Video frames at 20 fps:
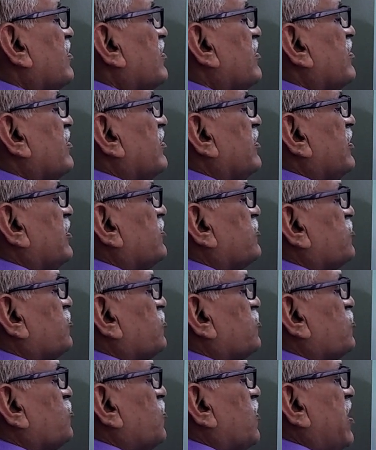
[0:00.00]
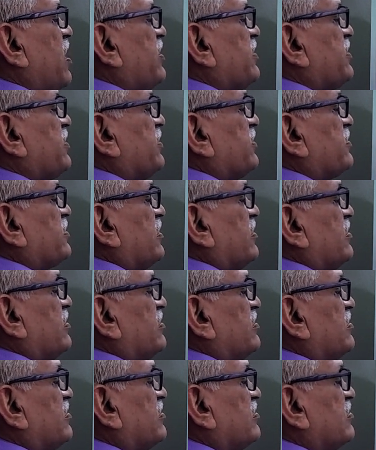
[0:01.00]
e raised to 2i theta
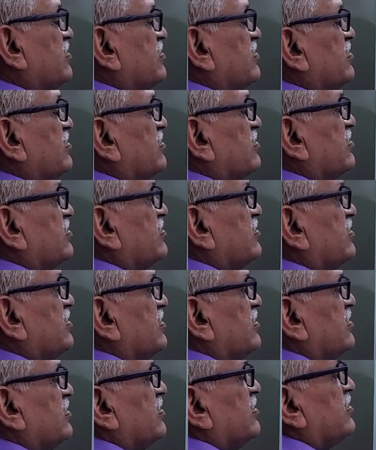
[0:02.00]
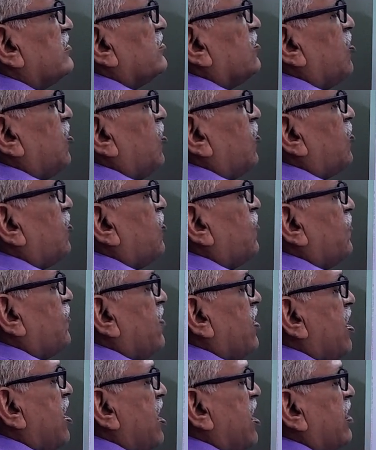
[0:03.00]
is log of
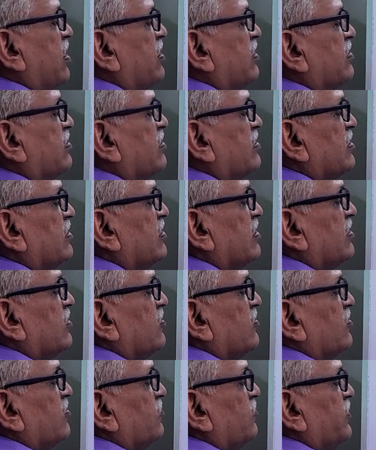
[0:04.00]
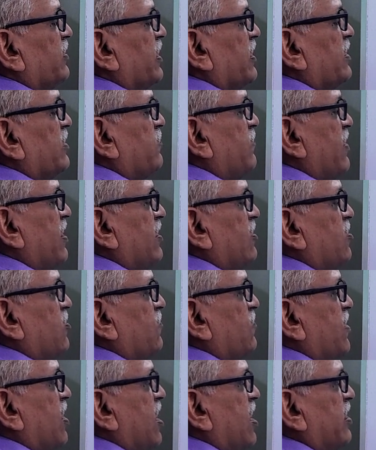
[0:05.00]
r. We get the value
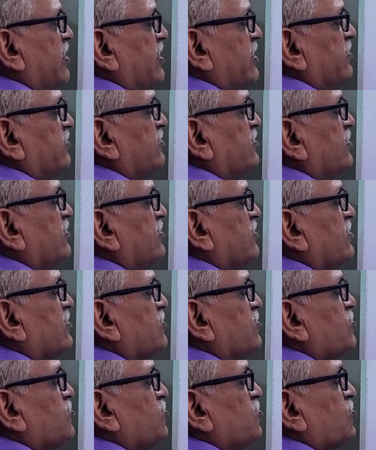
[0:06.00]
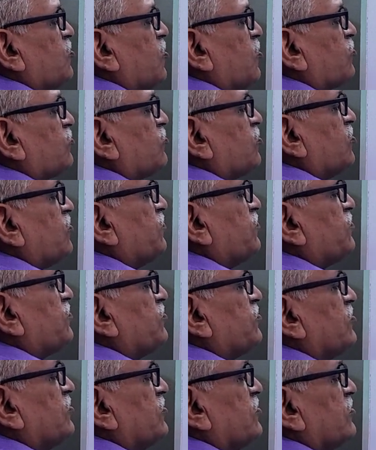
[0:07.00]
of r as 2 cos of
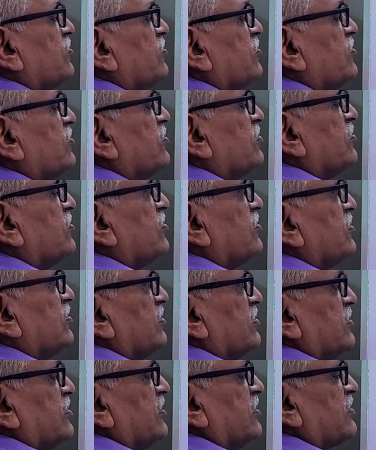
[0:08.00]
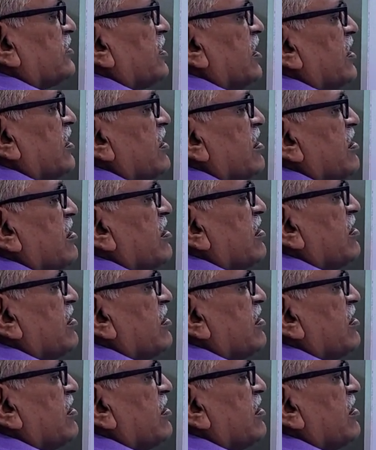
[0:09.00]
theta